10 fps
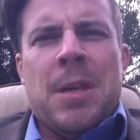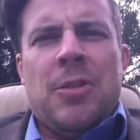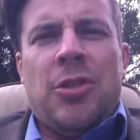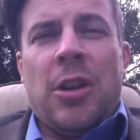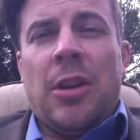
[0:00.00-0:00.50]

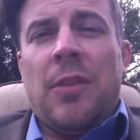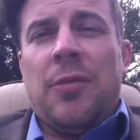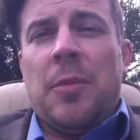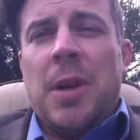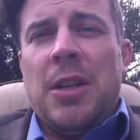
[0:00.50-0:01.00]
sharing
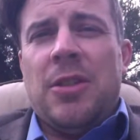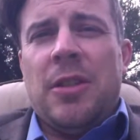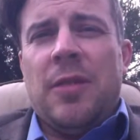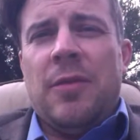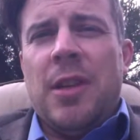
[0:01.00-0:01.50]

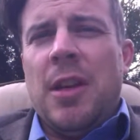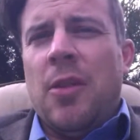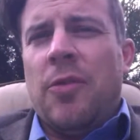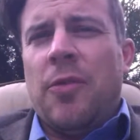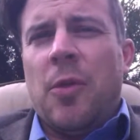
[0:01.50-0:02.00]
information in
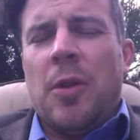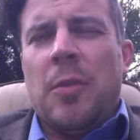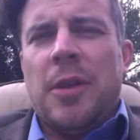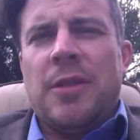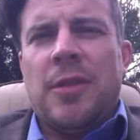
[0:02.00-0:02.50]
video
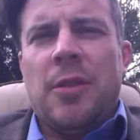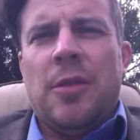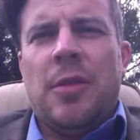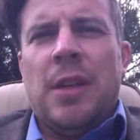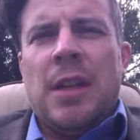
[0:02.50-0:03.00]
form, and
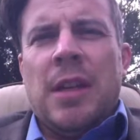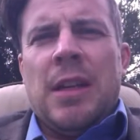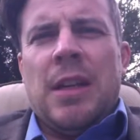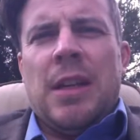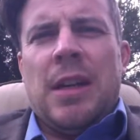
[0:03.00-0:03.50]
so
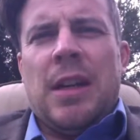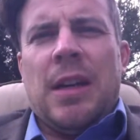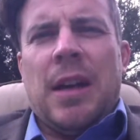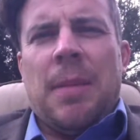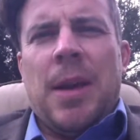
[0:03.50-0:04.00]

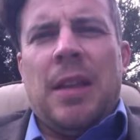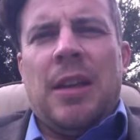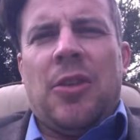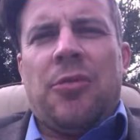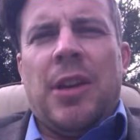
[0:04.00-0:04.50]
I
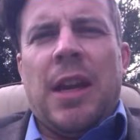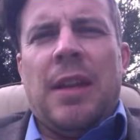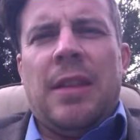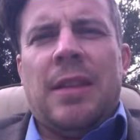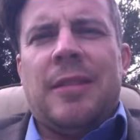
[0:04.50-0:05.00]
mainly
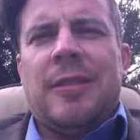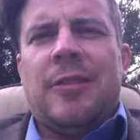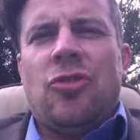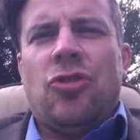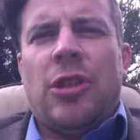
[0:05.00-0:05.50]
create
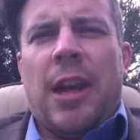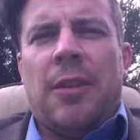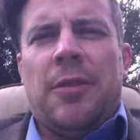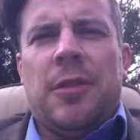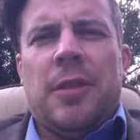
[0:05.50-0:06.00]
this
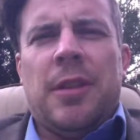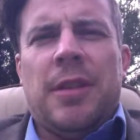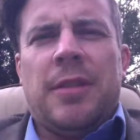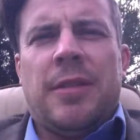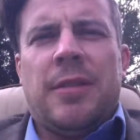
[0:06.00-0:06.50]
channel or
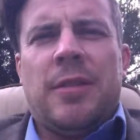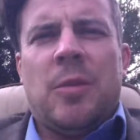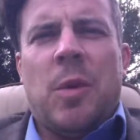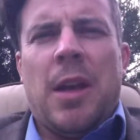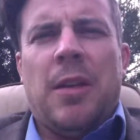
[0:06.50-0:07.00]
this
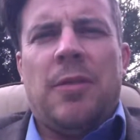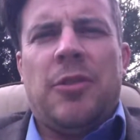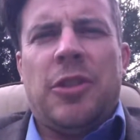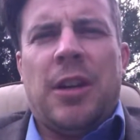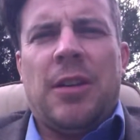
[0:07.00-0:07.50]
way of
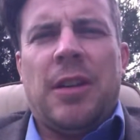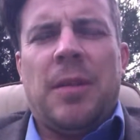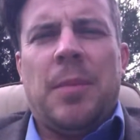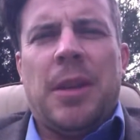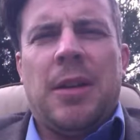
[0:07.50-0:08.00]

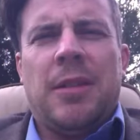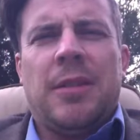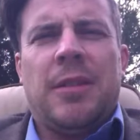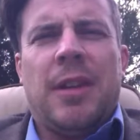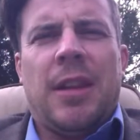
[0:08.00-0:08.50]
sharing
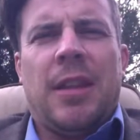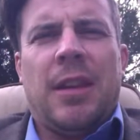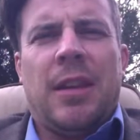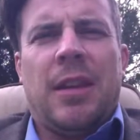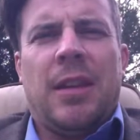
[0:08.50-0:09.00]
because I
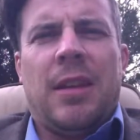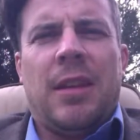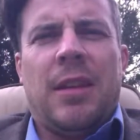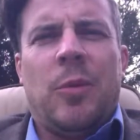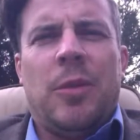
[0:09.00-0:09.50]
think
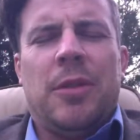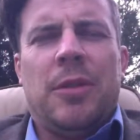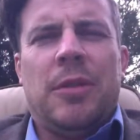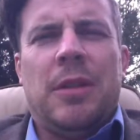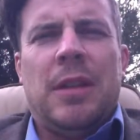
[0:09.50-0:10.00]
it
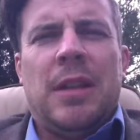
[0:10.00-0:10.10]
will